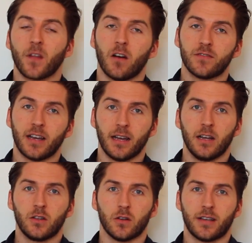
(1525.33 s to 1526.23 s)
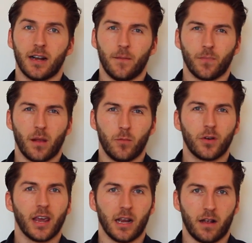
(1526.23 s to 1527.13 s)
of the total
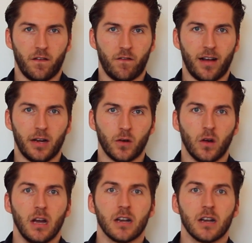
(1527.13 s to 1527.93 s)
booking value.